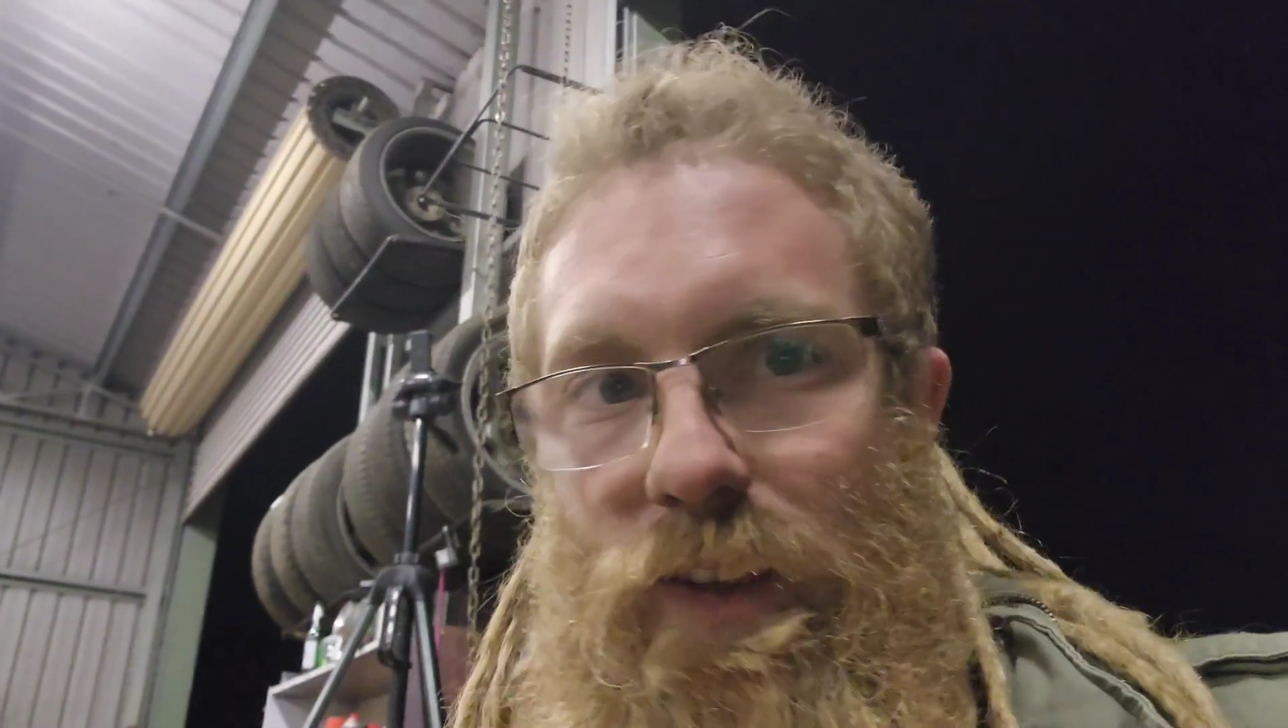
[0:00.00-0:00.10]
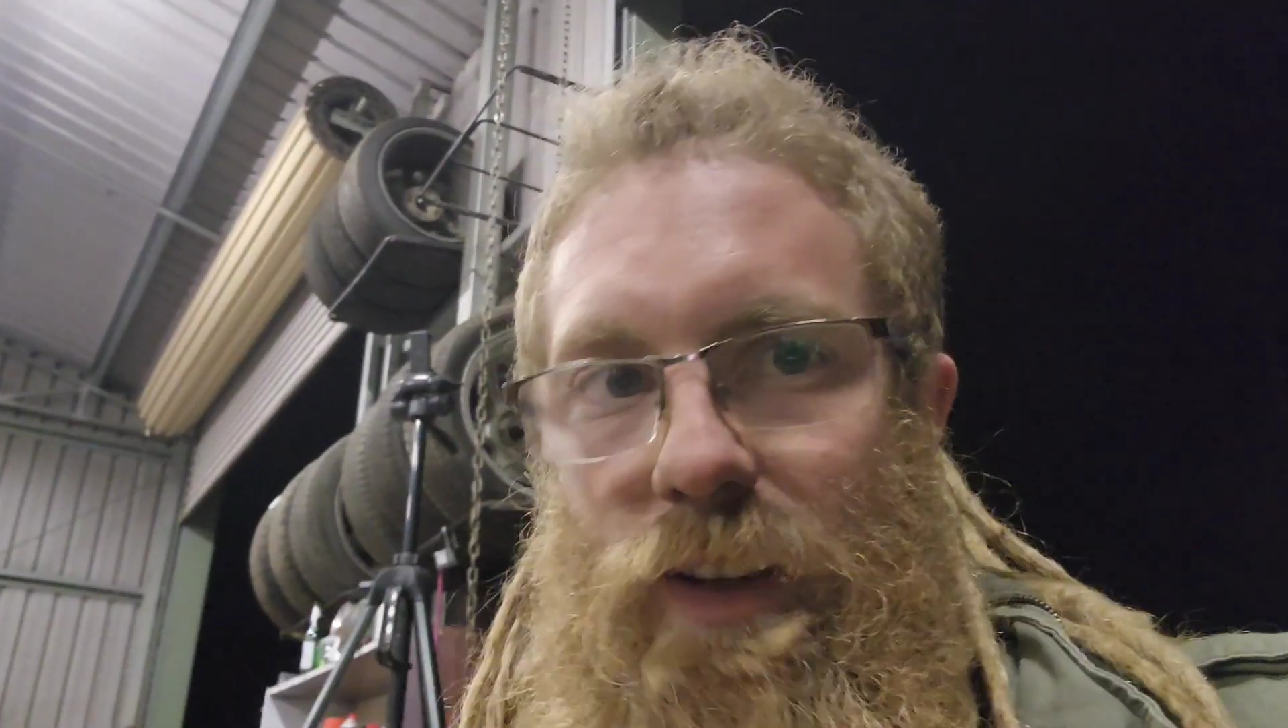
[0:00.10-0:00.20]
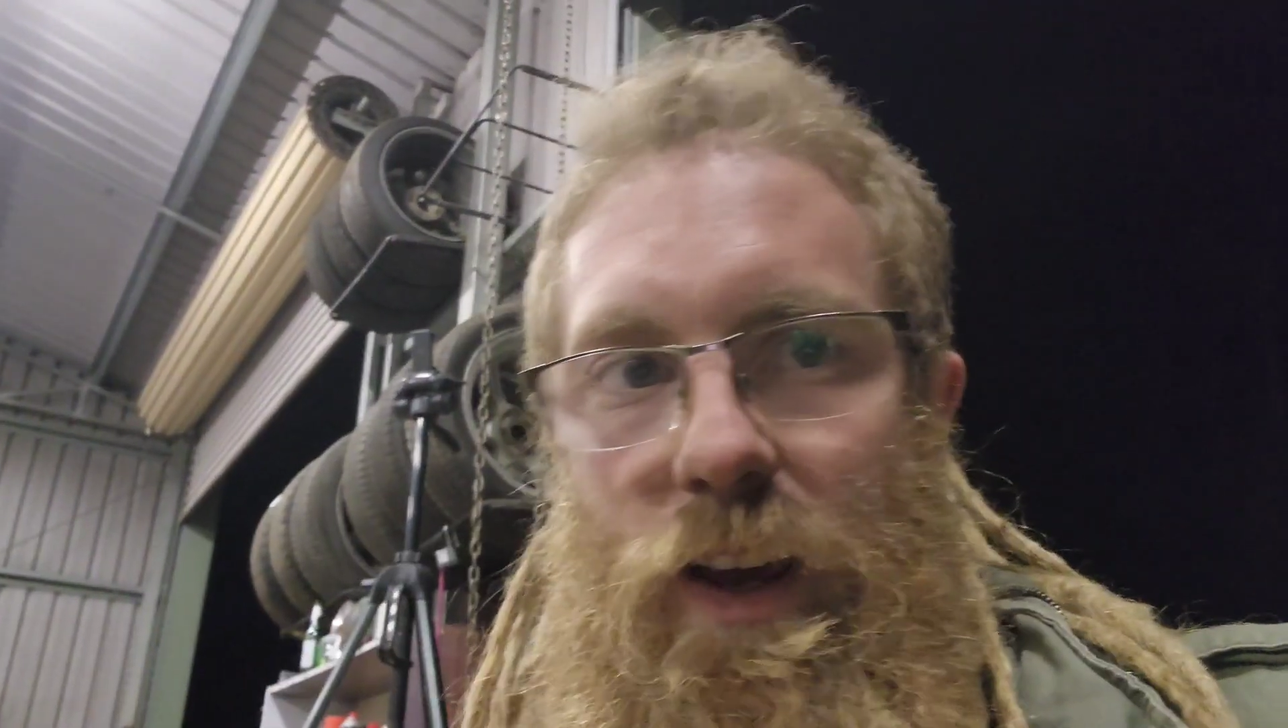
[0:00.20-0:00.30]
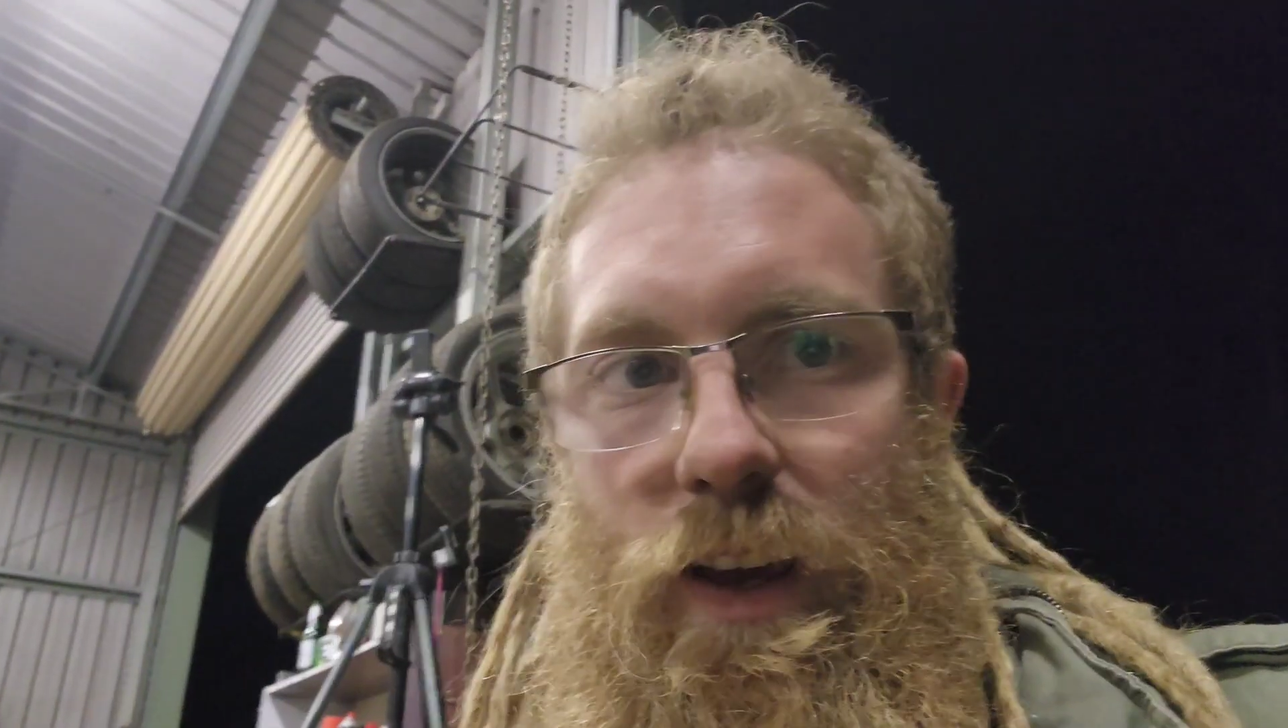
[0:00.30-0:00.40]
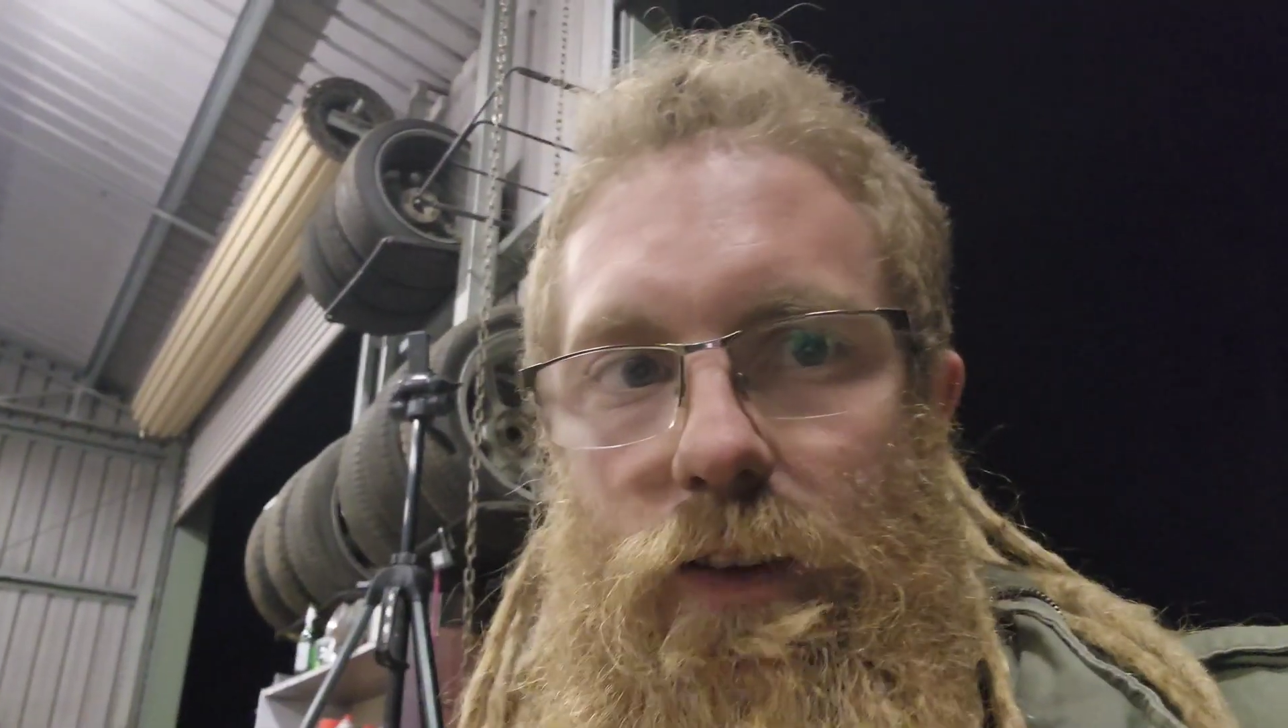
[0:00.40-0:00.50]

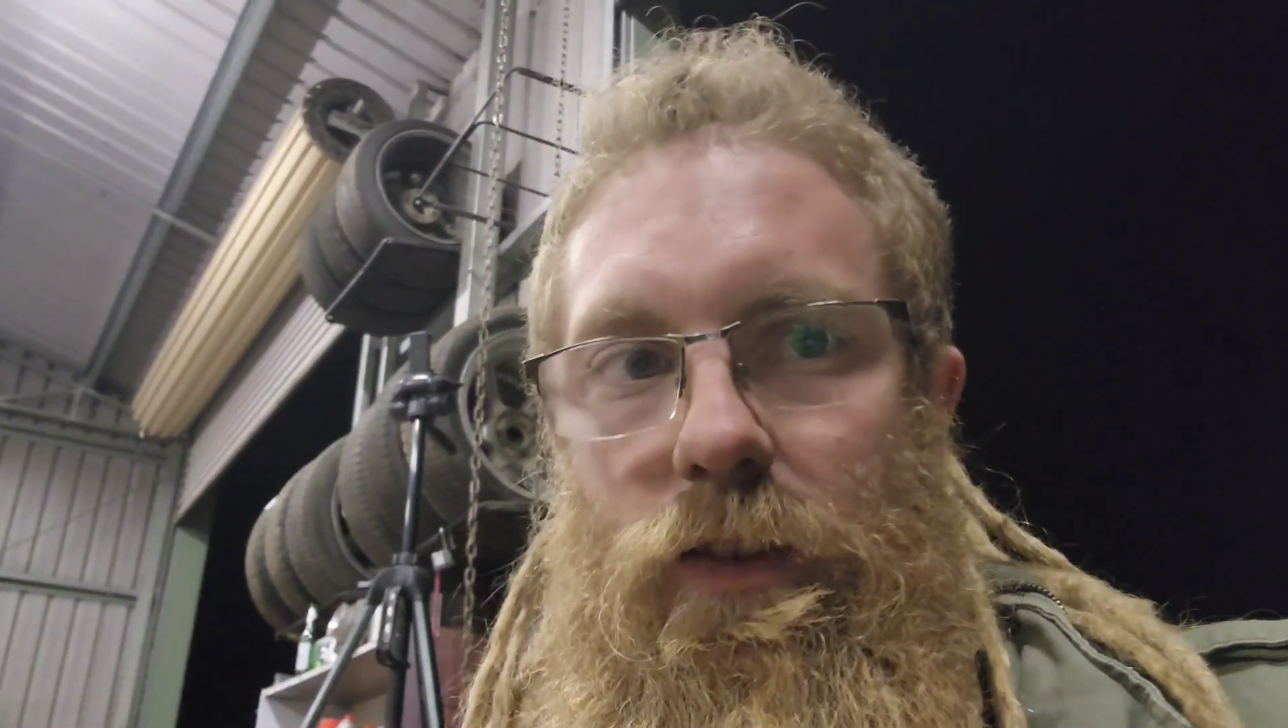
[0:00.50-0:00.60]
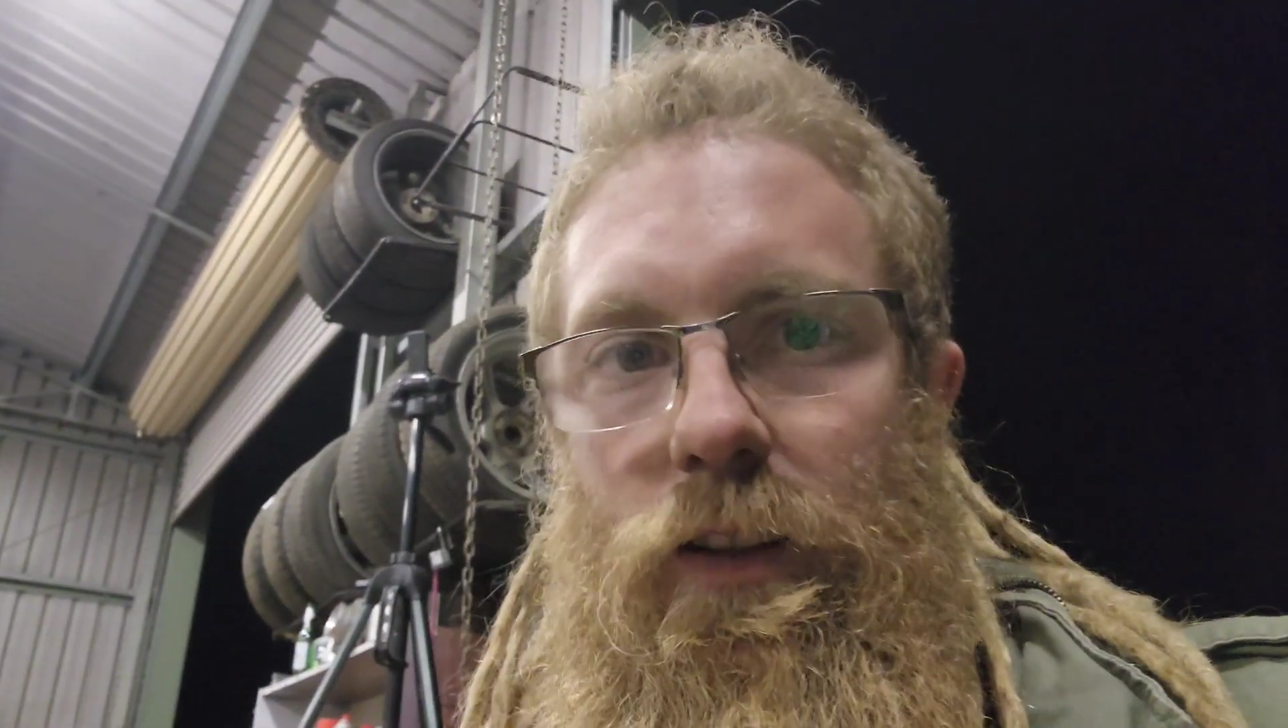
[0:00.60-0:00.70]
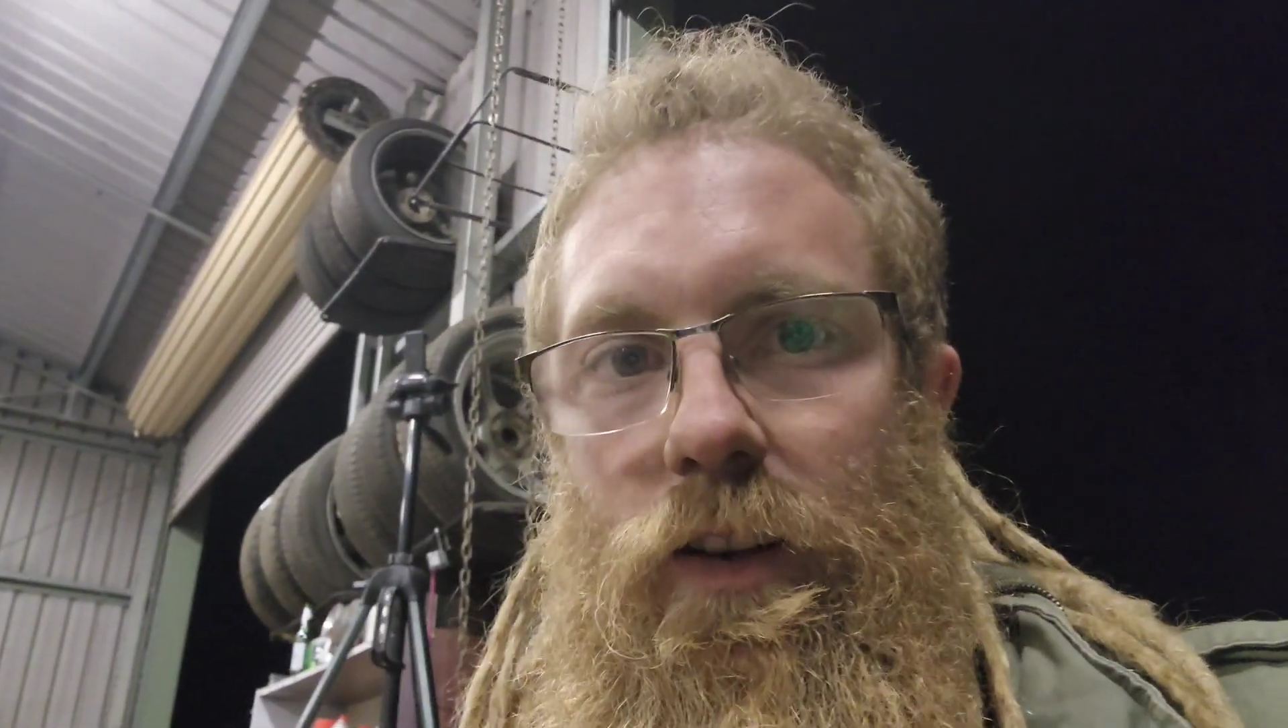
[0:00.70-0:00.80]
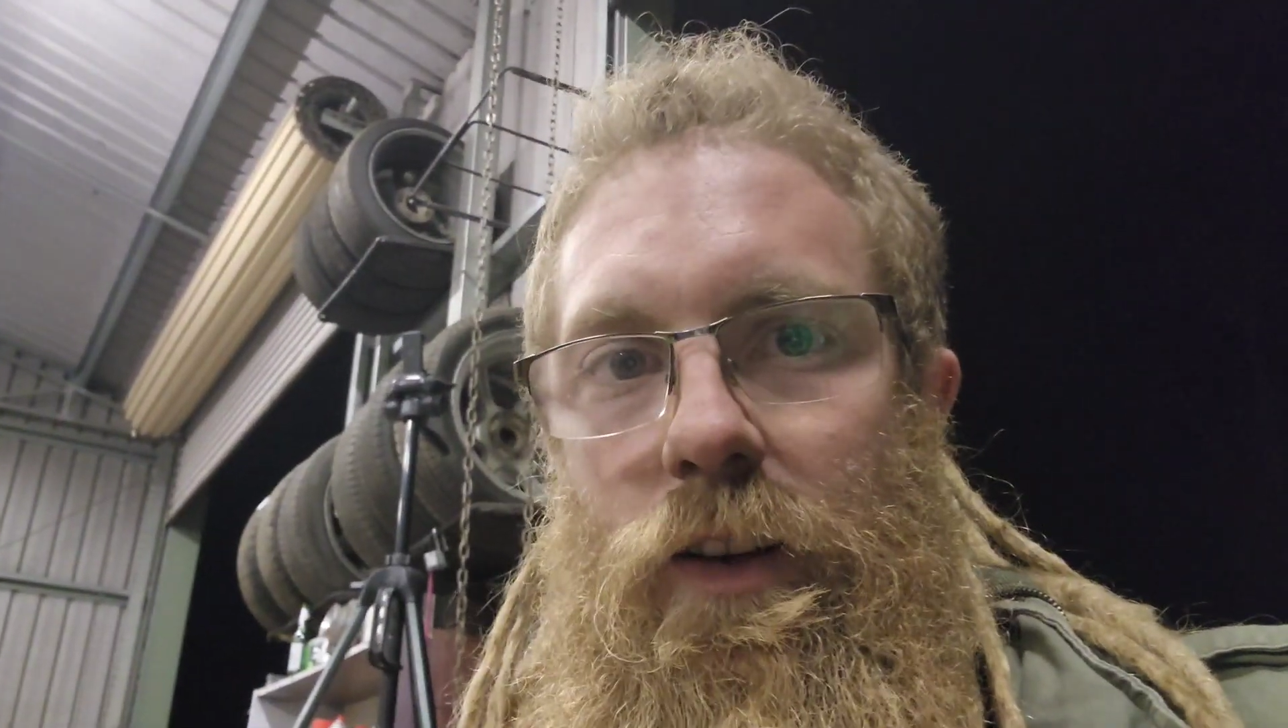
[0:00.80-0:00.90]
seized,